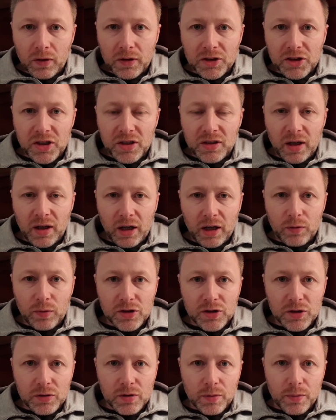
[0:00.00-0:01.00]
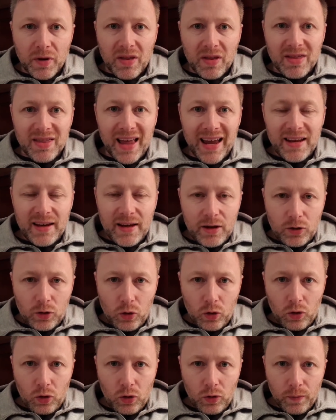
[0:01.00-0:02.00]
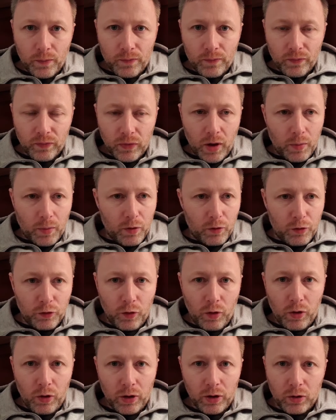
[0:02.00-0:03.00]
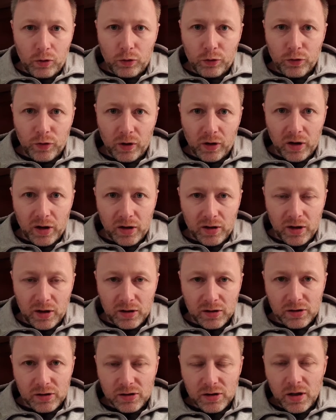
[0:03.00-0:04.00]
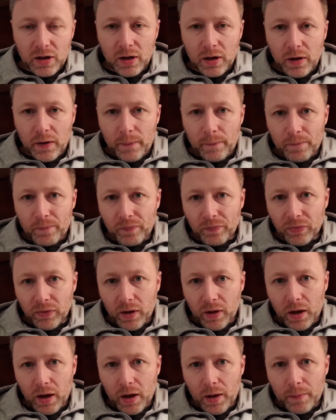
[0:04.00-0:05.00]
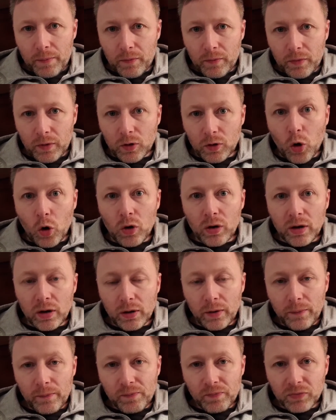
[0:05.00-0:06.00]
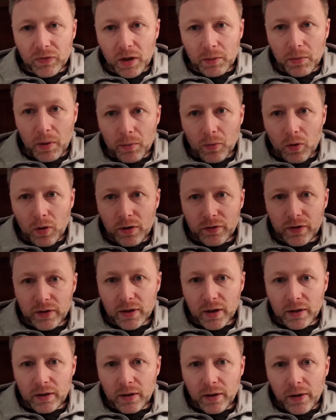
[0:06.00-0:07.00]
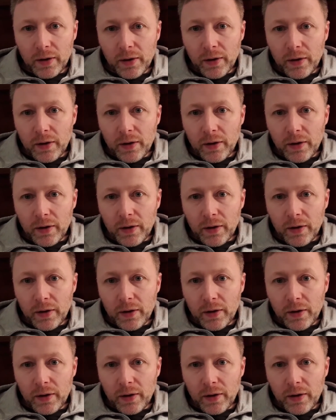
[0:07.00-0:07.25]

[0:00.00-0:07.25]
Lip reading: she died when she was about 92. About 40 whole fucking years longer than my ma ever did.